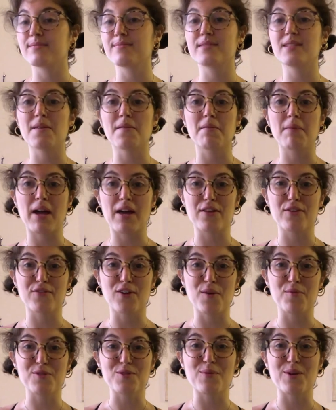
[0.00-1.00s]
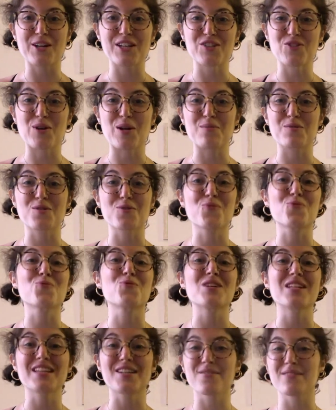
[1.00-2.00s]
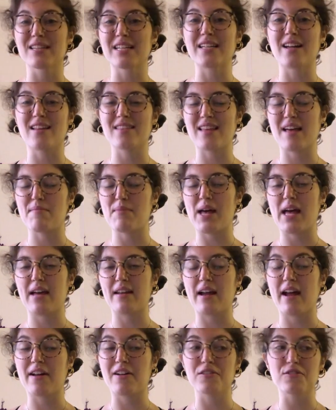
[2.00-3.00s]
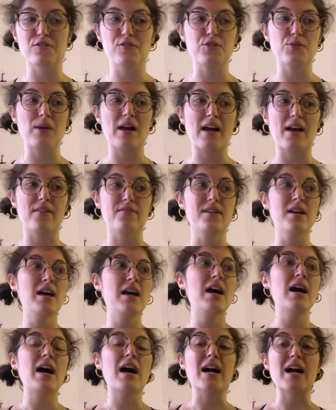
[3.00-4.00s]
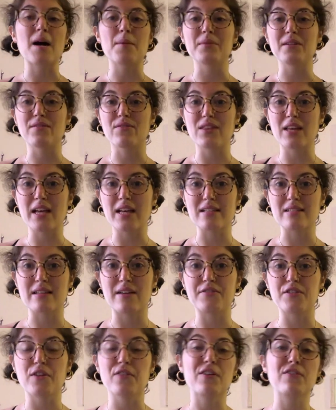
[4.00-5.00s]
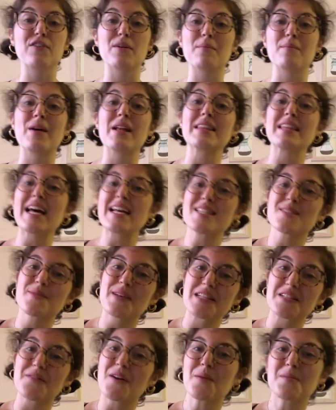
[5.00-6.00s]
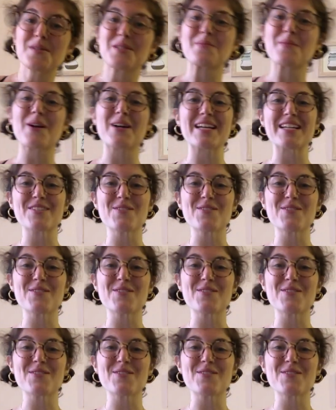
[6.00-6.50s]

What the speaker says: some of my other farmers market trips, really, really not that bad. I also do have a couple of things left over from last week's farmers market